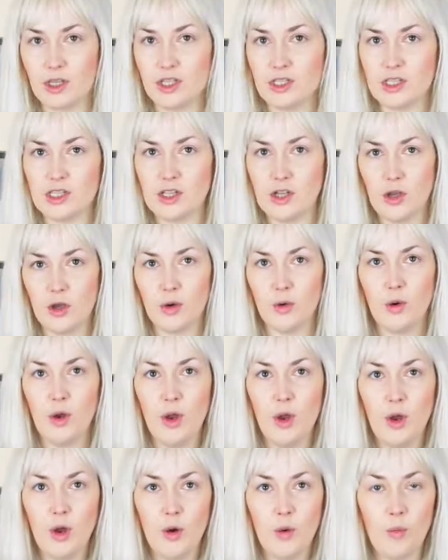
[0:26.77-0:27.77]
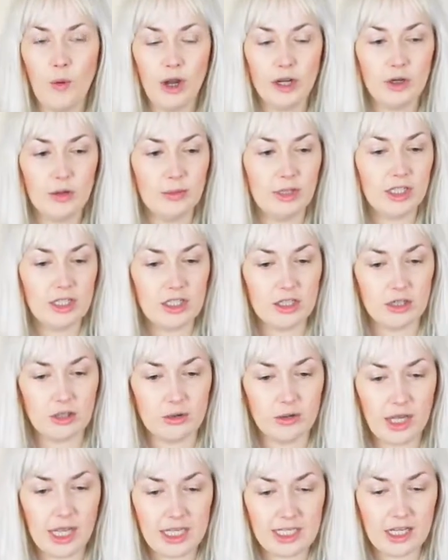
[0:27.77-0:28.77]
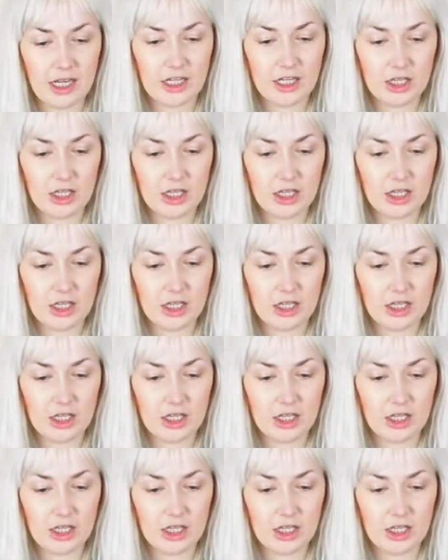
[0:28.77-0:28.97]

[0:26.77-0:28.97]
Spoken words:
So what I normally do is I